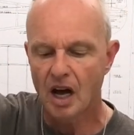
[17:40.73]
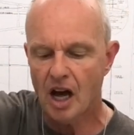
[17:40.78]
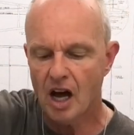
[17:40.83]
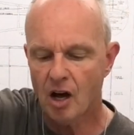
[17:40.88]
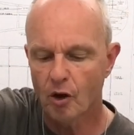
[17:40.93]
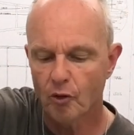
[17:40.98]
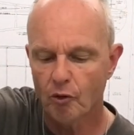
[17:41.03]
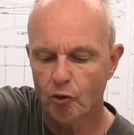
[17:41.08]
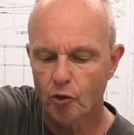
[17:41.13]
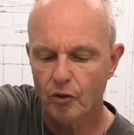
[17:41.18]

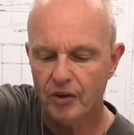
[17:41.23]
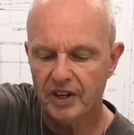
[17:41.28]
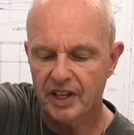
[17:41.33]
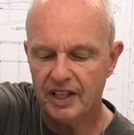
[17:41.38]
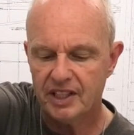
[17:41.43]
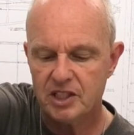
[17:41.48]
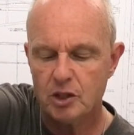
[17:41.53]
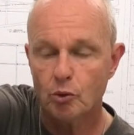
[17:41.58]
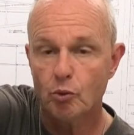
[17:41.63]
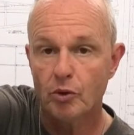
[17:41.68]
I'll
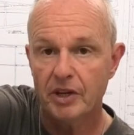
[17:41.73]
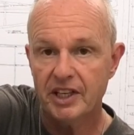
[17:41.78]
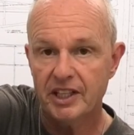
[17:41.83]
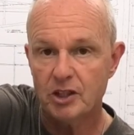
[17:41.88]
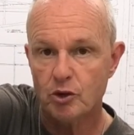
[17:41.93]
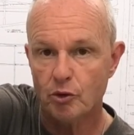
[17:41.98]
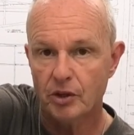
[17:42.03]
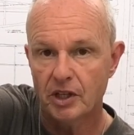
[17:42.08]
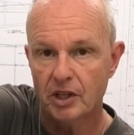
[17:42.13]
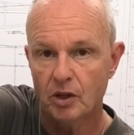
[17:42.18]
need to
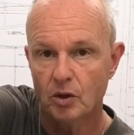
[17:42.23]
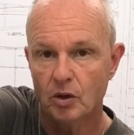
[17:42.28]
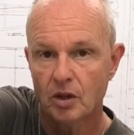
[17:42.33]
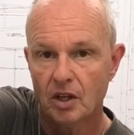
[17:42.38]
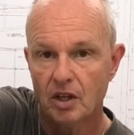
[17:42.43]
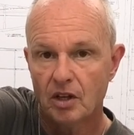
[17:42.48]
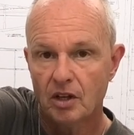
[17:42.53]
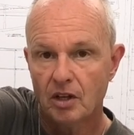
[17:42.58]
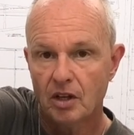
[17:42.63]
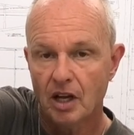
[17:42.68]
re-drill
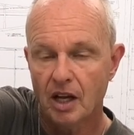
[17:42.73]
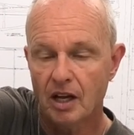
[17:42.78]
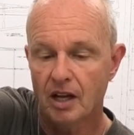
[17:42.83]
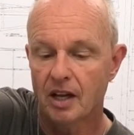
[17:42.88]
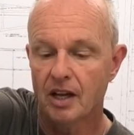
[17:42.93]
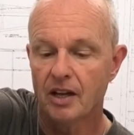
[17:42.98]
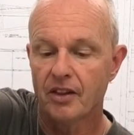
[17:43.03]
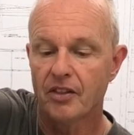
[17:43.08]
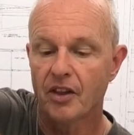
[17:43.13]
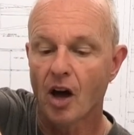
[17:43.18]

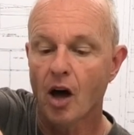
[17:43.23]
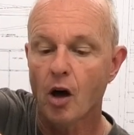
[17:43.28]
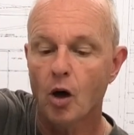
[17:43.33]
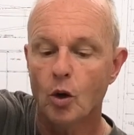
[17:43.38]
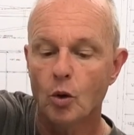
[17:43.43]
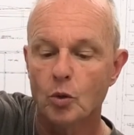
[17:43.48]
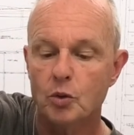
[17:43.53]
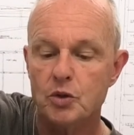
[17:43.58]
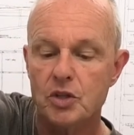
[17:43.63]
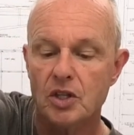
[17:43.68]
uh, the
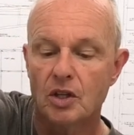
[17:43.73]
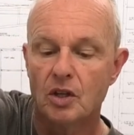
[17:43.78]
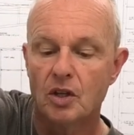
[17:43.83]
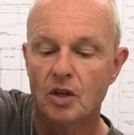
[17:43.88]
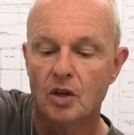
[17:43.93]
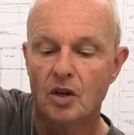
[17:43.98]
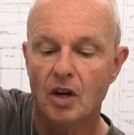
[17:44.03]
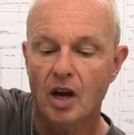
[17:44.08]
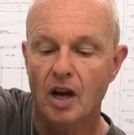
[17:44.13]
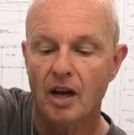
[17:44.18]
holes
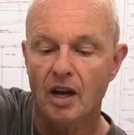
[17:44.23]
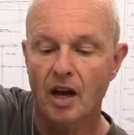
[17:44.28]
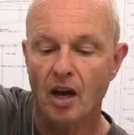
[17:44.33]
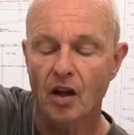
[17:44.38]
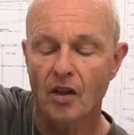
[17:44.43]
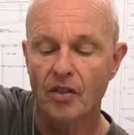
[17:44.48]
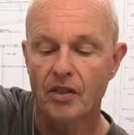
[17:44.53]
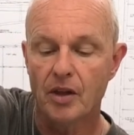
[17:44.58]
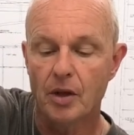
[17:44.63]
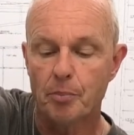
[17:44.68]

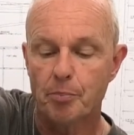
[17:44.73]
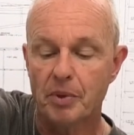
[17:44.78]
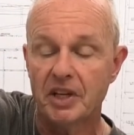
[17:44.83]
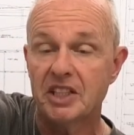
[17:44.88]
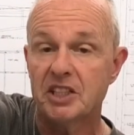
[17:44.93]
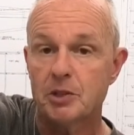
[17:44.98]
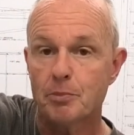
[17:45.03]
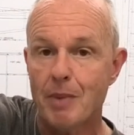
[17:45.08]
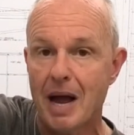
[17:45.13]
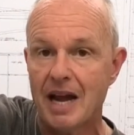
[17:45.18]
on the
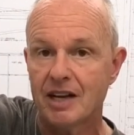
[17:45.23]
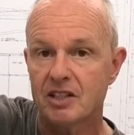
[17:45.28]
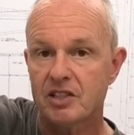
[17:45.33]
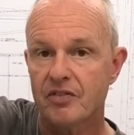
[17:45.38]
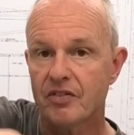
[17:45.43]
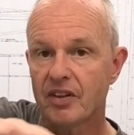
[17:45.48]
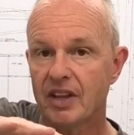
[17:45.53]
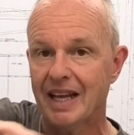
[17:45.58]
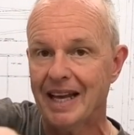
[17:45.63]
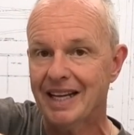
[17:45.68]
beech mounts
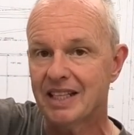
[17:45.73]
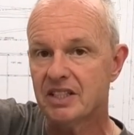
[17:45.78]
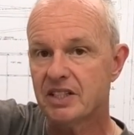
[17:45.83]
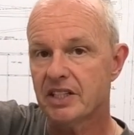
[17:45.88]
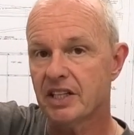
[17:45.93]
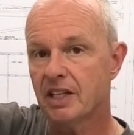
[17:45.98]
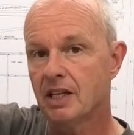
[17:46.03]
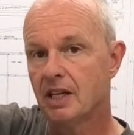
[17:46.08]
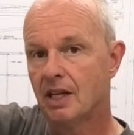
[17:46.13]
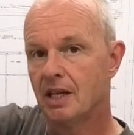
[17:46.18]
for the
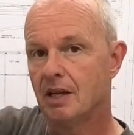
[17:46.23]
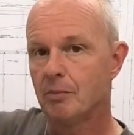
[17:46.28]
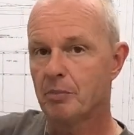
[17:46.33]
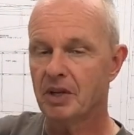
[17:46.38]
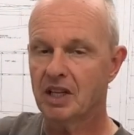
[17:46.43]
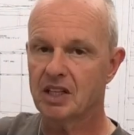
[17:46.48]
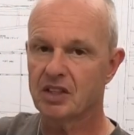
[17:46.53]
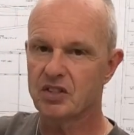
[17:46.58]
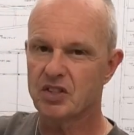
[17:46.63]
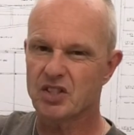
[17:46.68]
engine
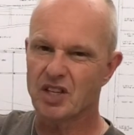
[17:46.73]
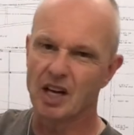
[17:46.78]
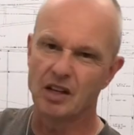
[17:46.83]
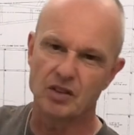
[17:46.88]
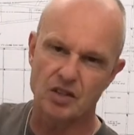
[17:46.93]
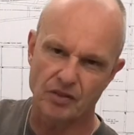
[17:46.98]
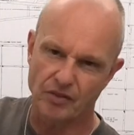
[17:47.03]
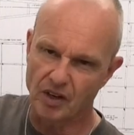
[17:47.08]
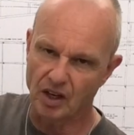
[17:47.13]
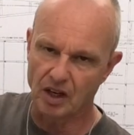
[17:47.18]
because
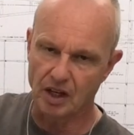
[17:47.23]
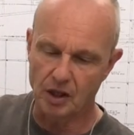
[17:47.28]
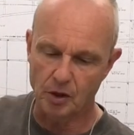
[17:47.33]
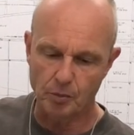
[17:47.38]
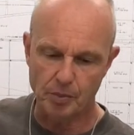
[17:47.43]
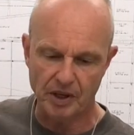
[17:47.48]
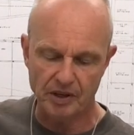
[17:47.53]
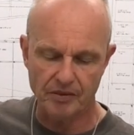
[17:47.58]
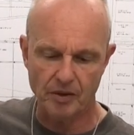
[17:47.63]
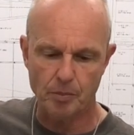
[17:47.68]
those have got a little
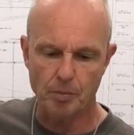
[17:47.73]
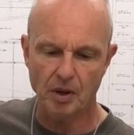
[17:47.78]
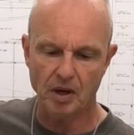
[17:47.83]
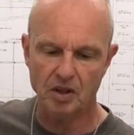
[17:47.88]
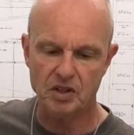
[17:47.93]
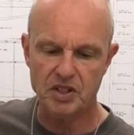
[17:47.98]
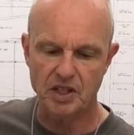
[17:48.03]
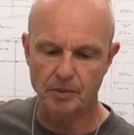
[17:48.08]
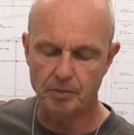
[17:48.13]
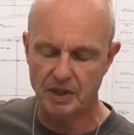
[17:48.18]
bit of
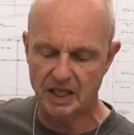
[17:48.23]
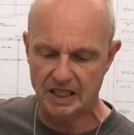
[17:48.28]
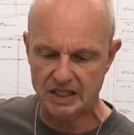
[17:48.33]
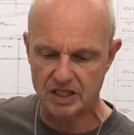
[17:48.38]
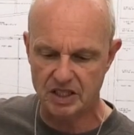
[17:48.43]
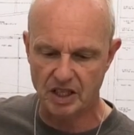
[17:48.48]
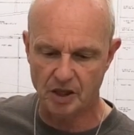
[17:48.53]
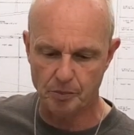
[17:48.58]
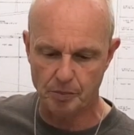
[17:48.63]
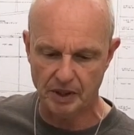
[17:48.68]
epoxy in, but
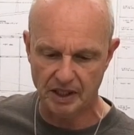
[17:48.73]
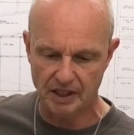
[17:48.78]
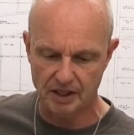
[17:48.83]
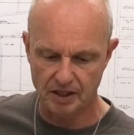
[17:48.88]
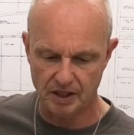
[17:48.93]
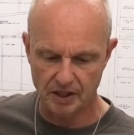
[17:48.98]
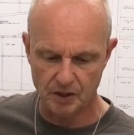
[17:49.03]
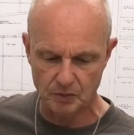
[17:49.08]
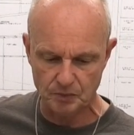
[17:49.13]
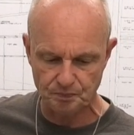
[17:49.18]
that's no big
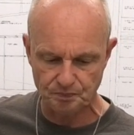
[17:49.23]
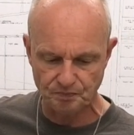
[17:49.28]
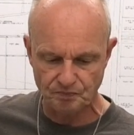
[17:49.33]
deal.